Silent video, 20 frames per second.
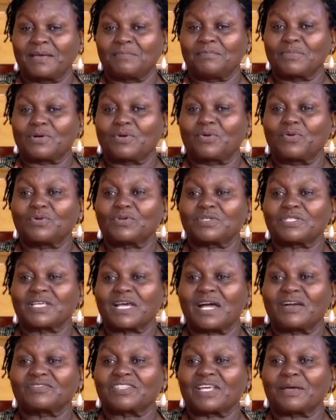because
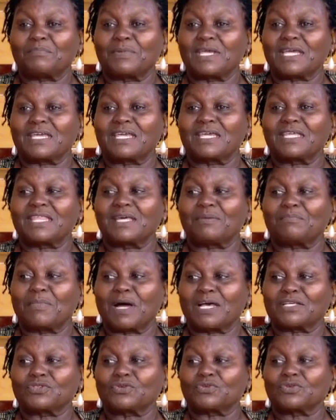after making the
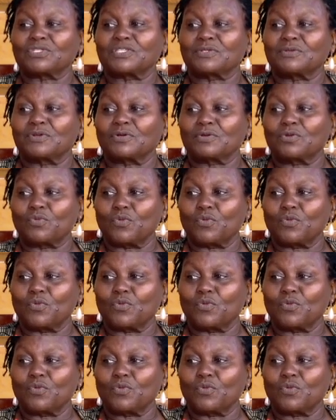muscles